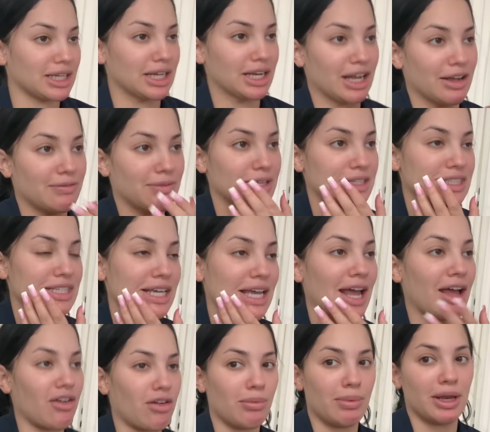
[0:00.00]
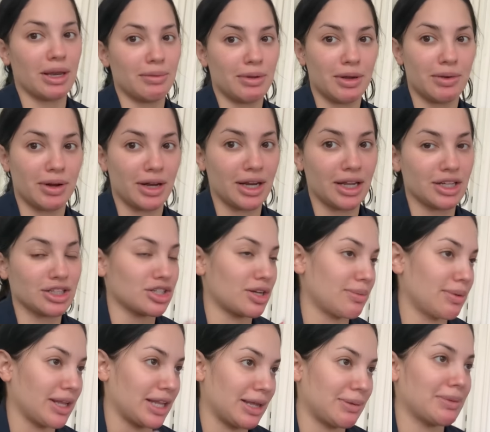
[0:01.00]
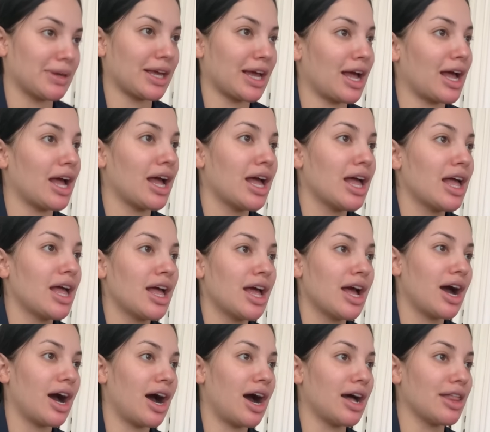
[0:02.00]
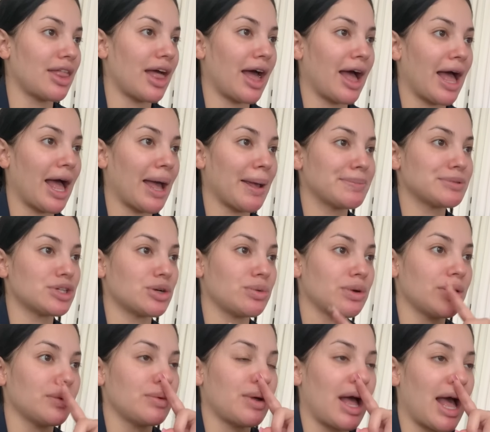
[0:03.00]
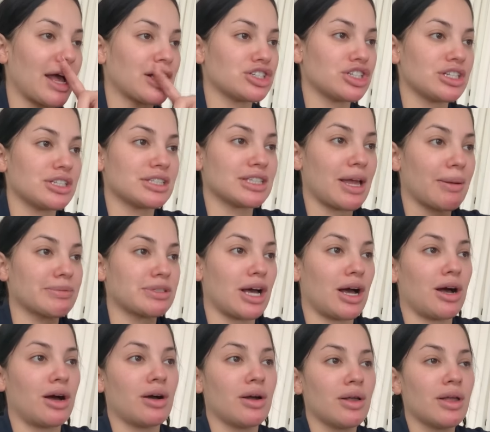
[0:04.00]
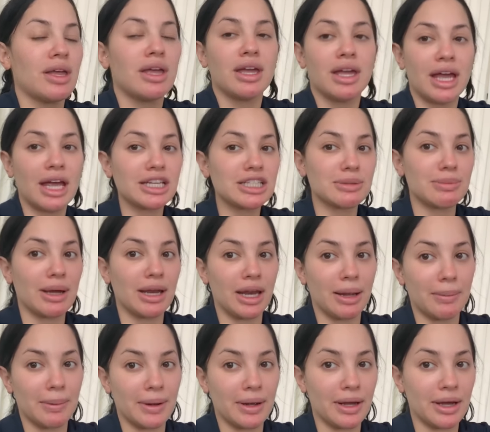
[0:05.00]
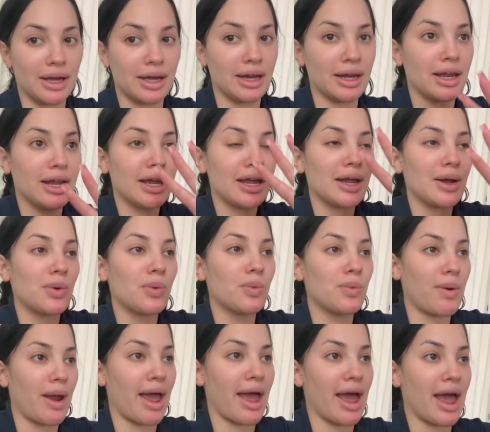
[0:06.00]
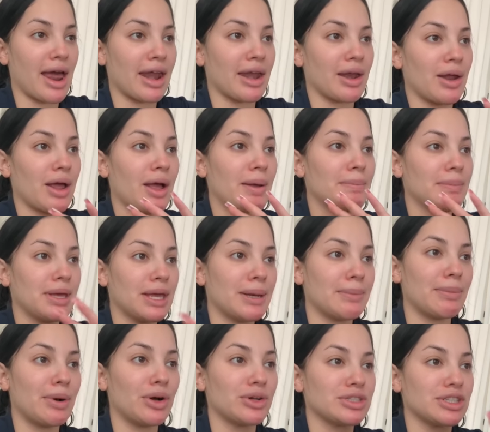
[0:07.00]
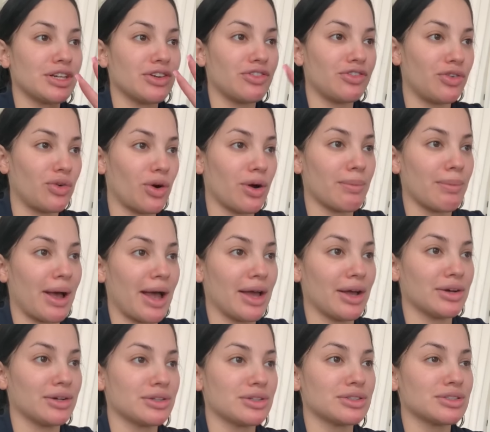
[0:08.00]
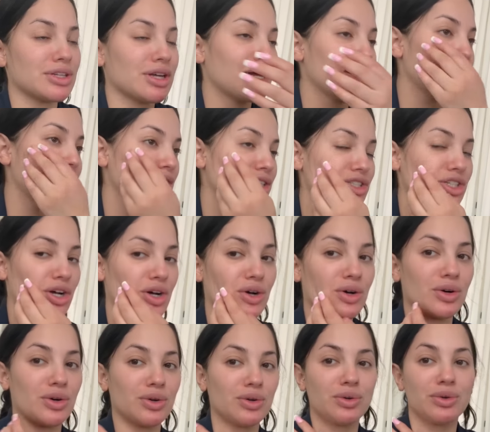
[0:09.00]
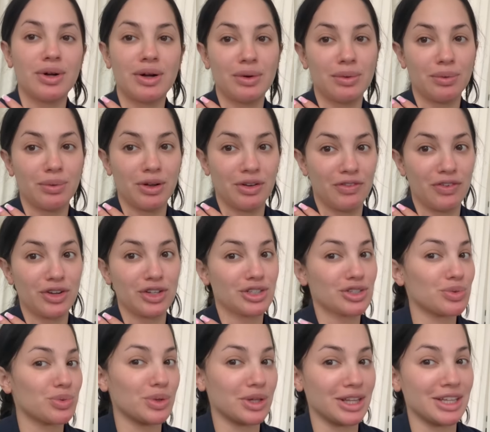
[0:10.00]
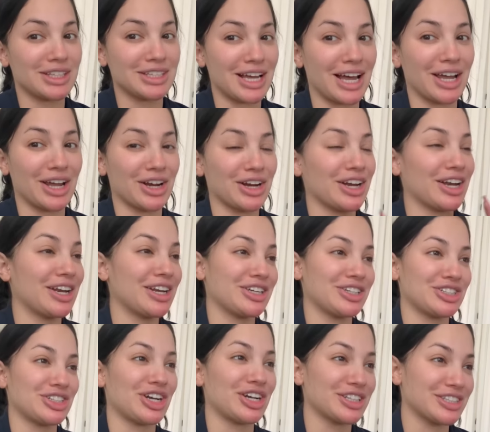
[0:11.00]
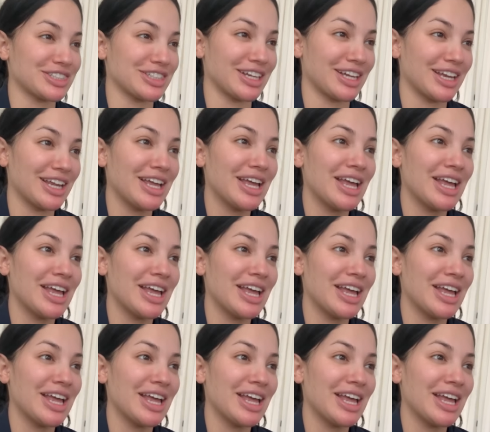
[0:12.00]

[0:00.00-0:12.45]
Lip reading: and I've been seeing everybody be running. So I'm like, let me get on that hype. So we actually stepped out into my neighborhood, ran. Me and Mo did 4 miles. So we both really tired and exhausted.